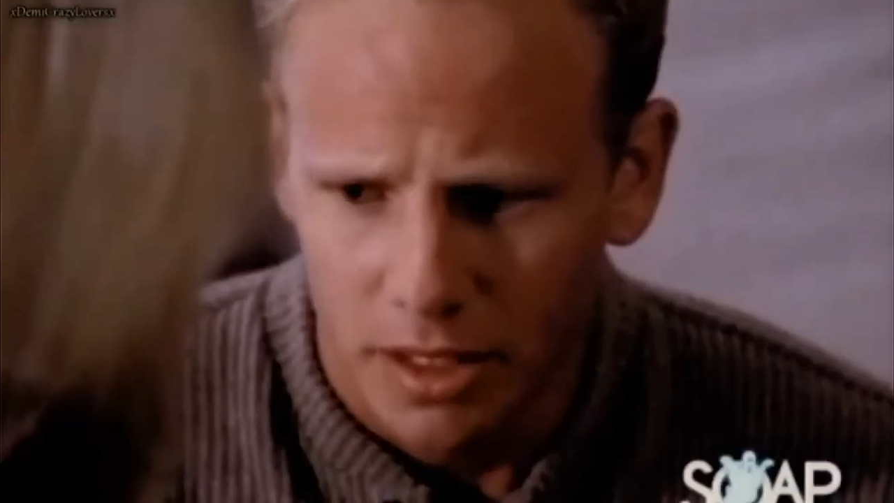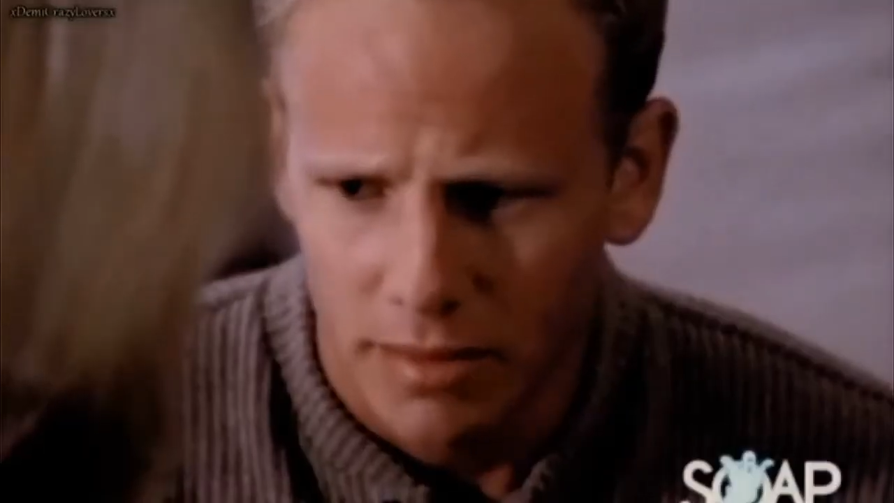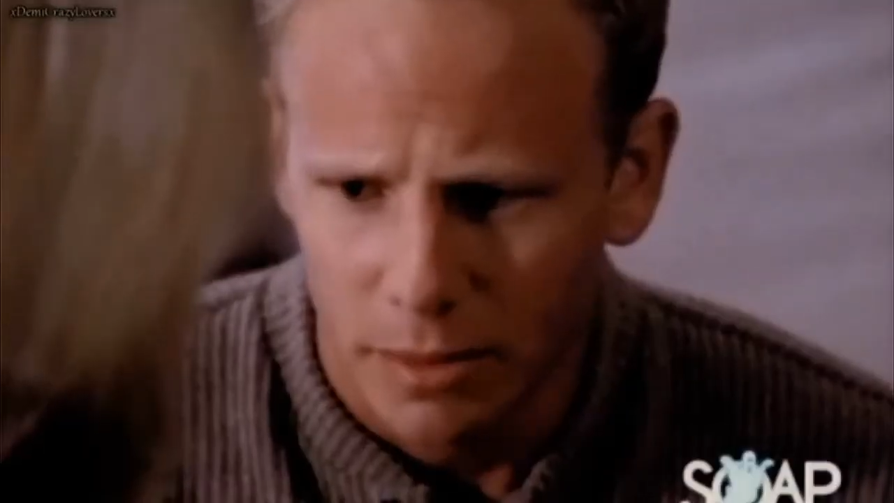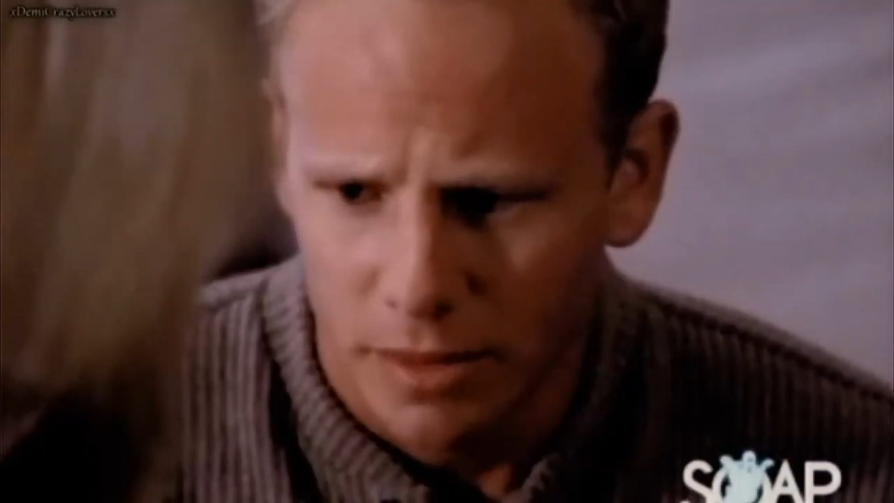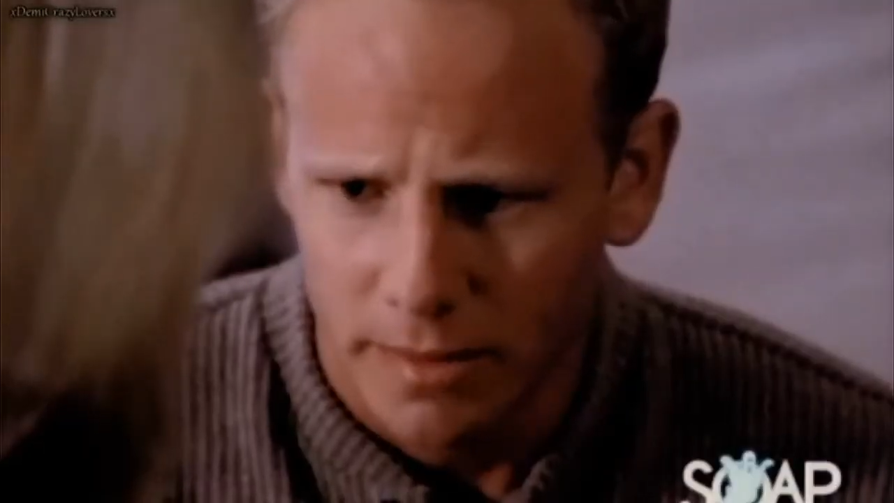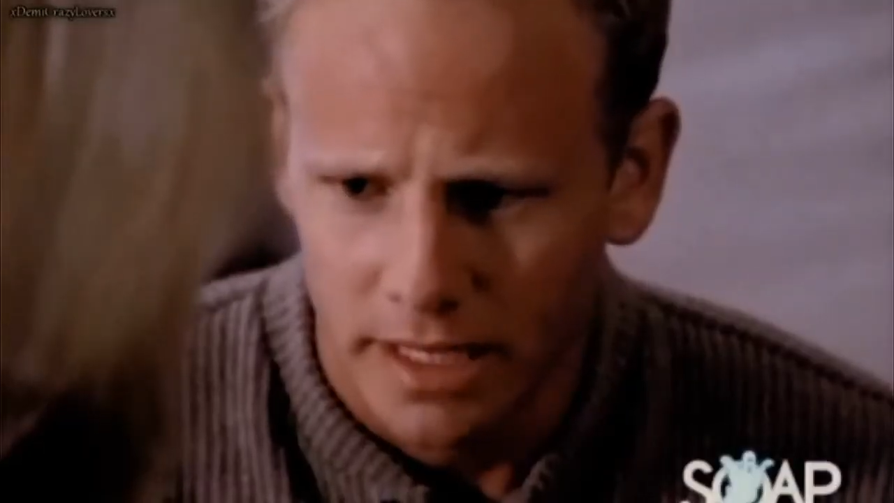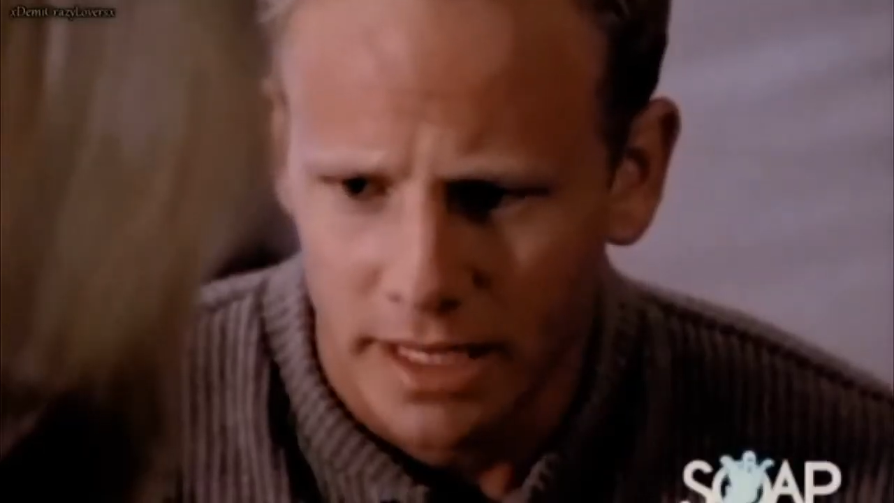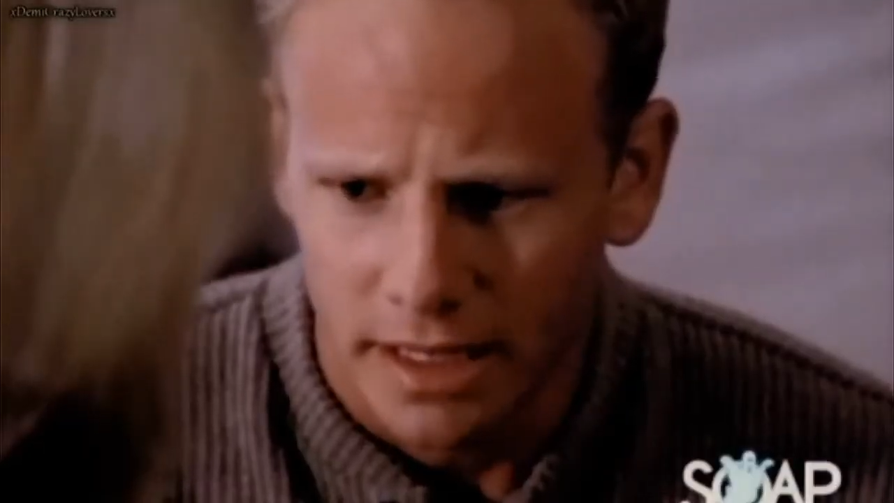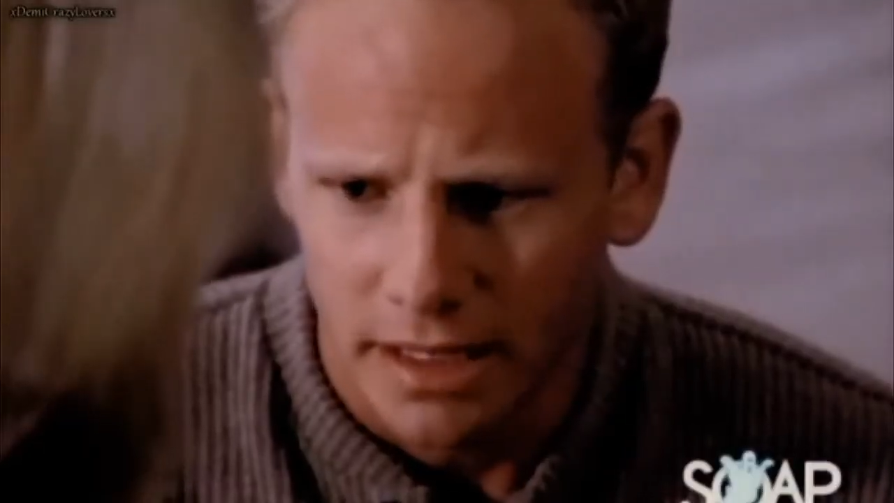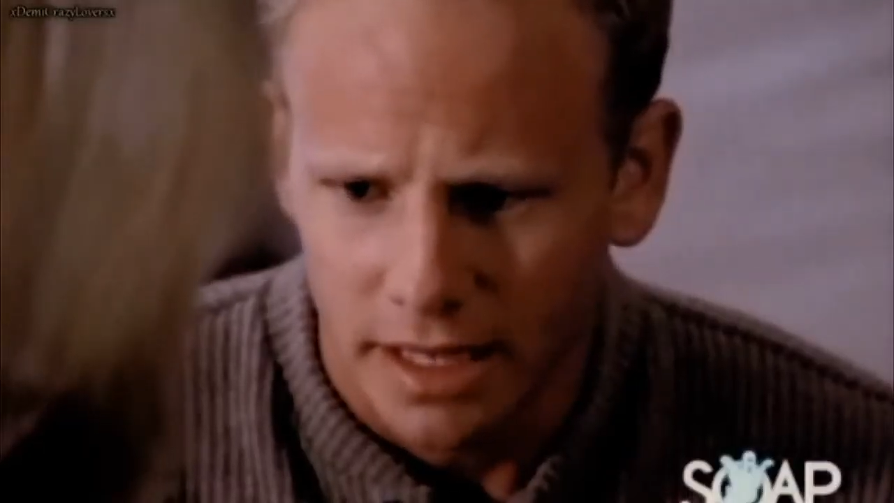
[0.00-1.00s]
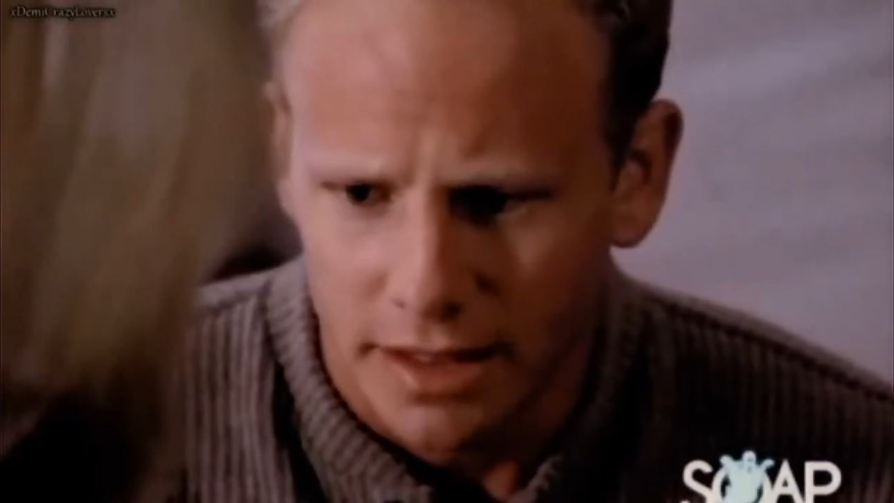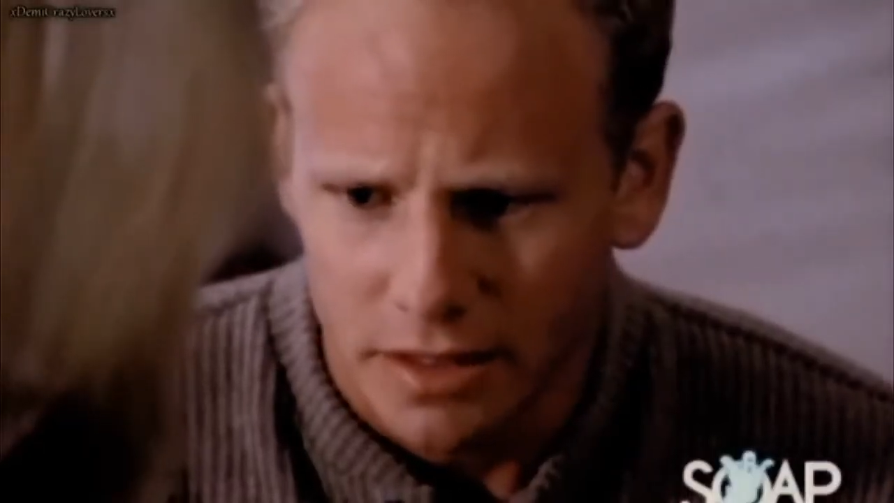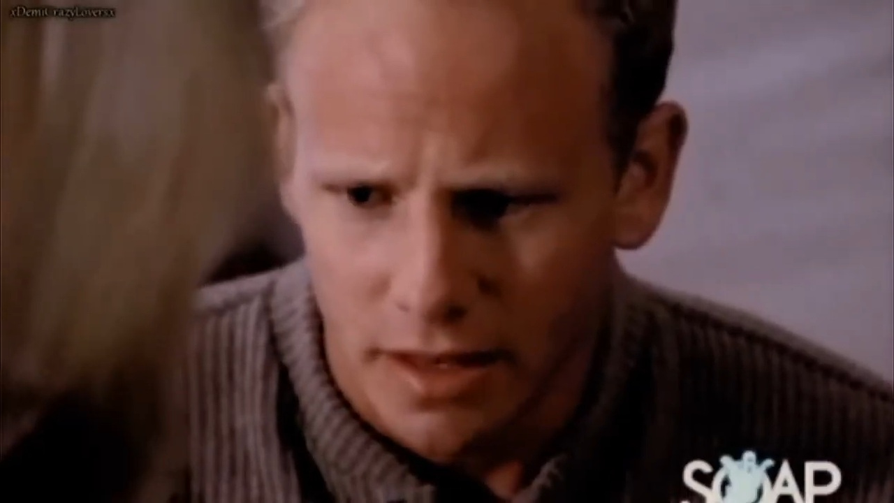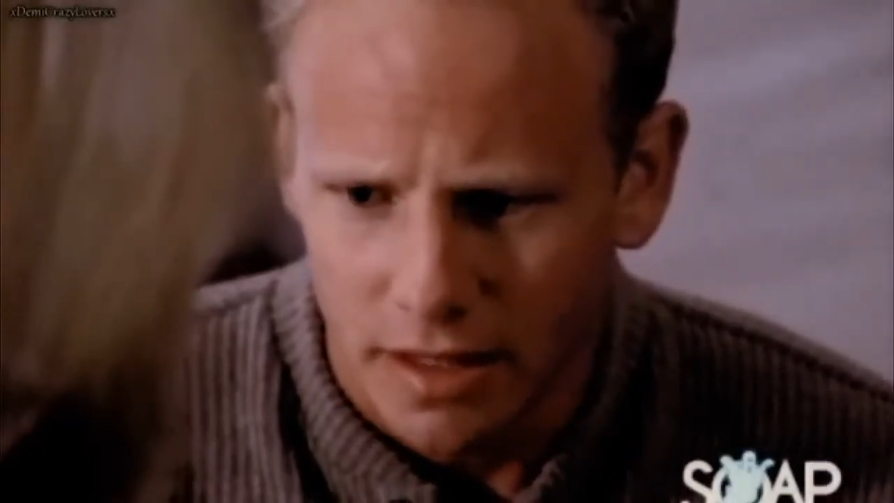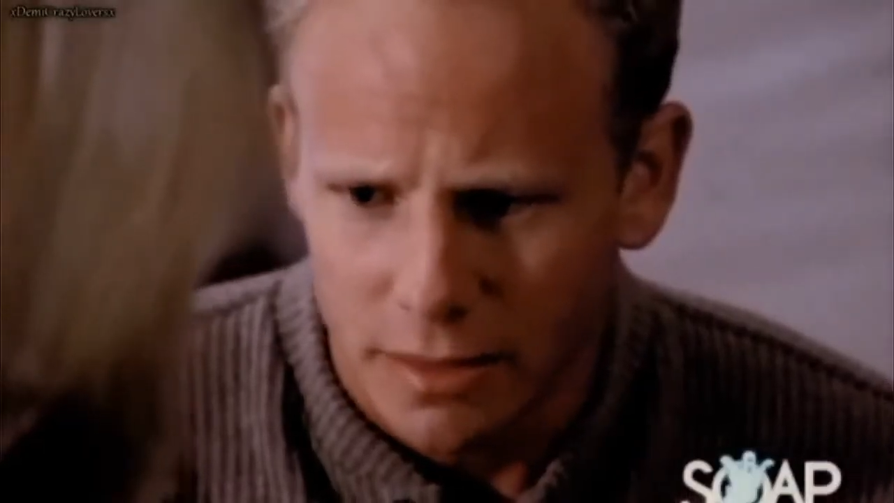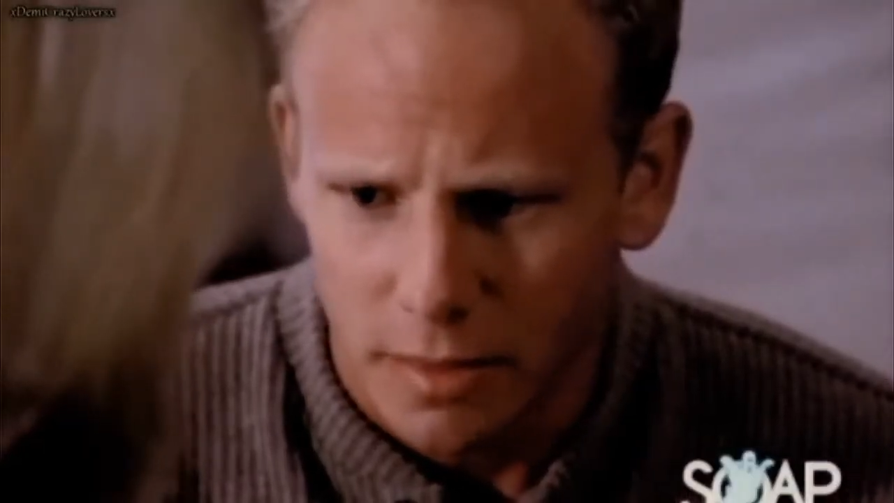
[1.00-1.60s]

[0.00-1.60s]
broke up with me, Kelly, I started